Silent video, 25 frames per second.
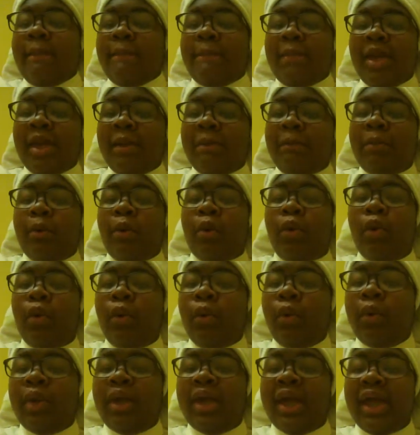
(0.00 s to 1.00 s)
People
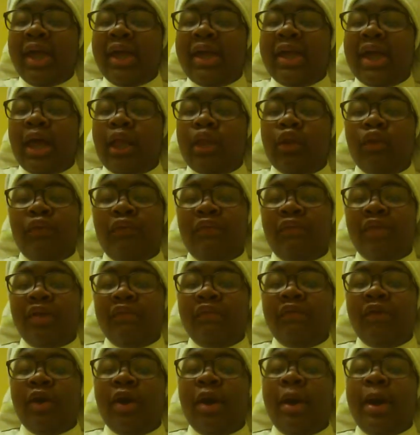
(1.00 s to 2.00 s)
who get yellow
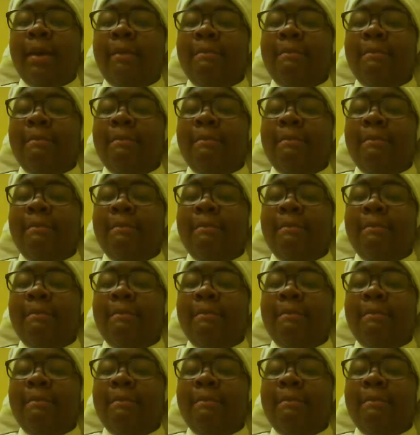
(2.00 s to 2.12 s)
fever